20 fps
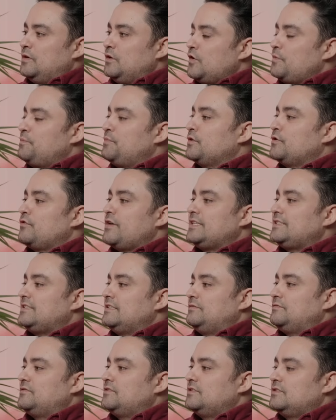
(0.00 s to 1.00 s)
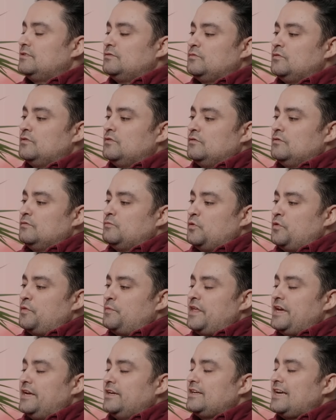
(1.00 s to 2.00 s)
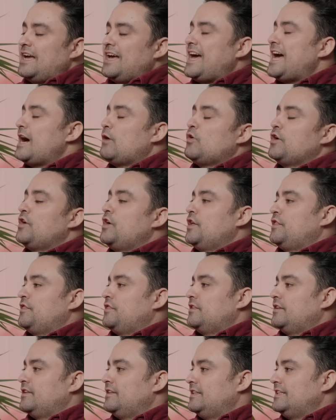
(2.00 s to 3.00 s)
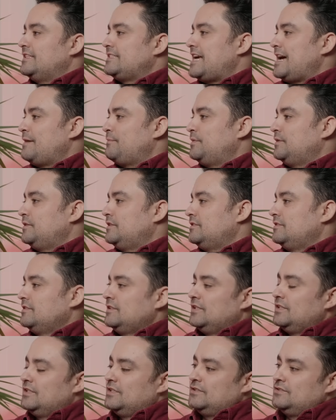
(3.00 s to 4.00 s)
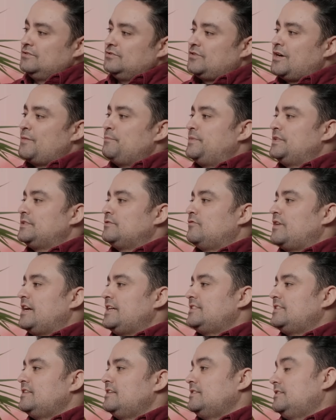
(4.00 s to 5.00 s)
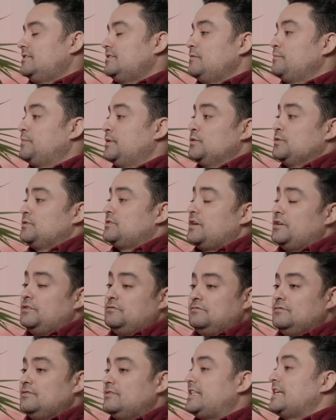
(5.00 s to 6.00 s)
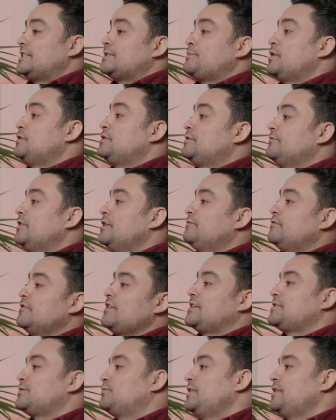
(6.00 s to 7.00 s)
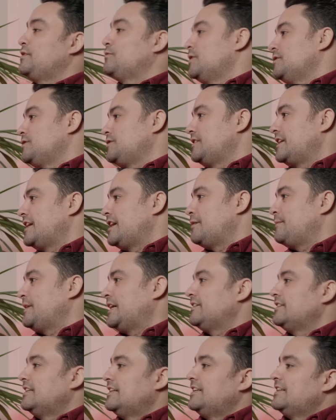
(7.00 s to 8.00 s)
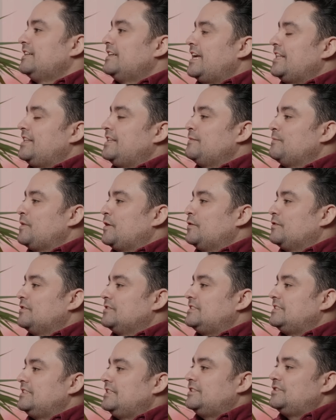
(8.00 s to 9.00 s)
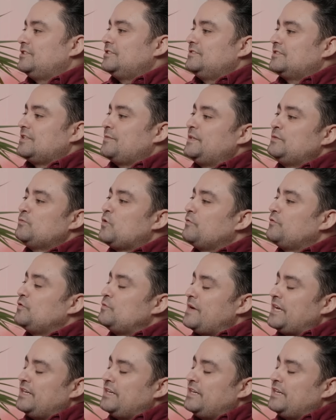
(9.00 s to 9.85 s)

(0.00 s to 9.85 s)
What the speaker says: a lot of progressives will think, how on earth can this happen? Trump is a racist, but also they're supposed to vote for us. We're the ones who care about ethnic minority issues. I mean, what have you